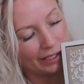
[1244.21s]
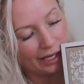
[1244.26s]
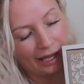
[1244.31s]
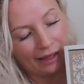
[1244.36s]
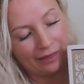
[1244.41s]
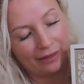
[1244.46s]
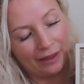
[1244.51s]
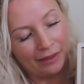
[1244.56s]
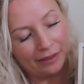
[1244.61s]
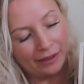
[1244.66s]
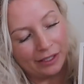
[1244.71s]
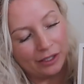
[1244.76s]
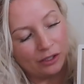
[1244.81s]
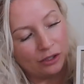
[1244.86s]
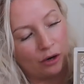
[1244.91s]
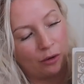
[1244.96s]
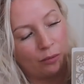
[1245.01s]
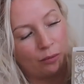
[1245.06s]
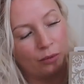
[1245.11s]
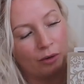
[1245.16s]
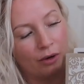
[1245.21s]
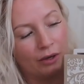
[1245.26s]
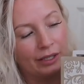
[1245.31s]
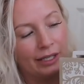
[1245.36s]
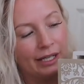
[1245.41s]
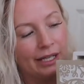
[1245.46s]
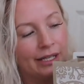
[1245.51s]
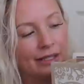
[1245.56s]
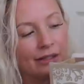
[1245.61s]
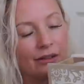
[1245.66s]
And then this top one
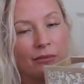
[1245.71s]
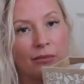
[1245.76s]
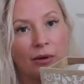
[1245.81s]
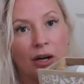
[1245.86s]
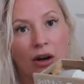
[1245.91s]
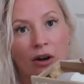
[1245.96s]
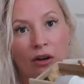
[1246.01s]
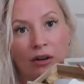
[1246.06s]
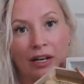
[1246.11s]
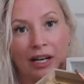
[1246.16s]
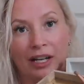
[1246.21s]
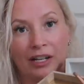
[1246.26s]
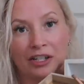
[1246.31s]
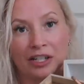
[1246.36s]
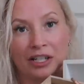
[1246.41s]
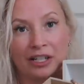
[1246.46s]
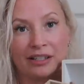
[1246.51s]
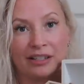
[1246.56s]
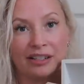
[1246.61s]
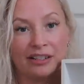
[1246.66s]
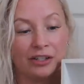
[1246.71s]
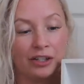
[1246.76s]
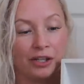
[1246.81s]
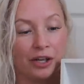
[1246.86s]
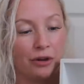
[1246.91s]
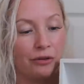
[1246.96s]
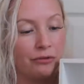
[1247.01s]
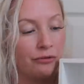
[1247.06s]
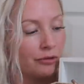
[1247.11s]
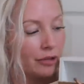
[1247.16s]
is like my eyelashes and
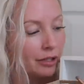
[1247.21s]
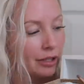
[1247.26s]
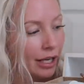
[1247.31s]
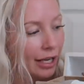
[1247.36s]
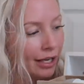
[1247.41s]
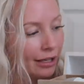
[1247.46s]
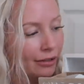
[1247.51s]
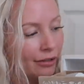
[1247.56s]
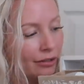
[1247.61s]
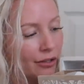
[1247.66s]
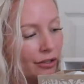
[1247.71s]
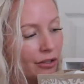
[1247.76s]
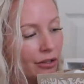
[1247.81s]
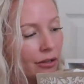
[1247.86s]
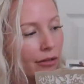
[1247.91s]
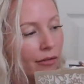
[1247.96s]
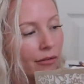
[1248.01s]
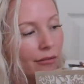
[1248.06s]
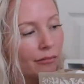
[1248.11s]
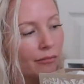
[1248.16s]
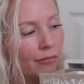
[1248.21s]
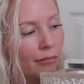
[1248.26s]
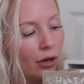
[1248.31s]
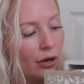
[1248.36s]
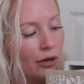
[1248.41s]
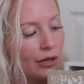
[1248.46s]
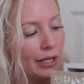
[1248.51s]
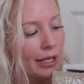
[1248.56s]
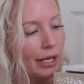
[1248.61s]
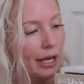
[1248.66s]
deodorant and
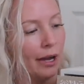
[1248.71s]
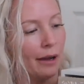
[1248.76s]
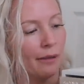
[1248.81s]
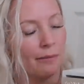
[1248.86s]
my